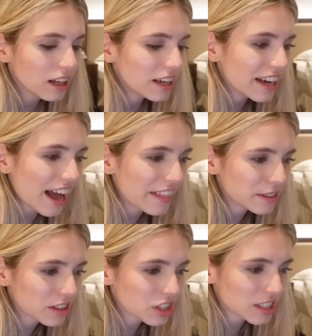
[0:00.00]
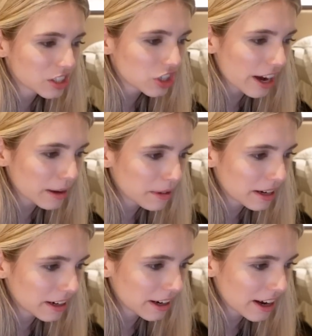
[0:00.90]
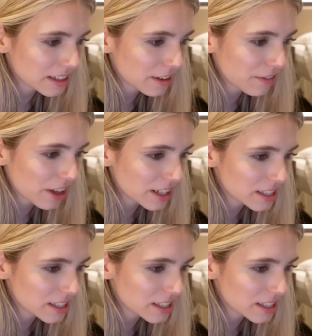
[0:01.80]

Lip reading: Yeah, this is just a checkmate, and I guess if this,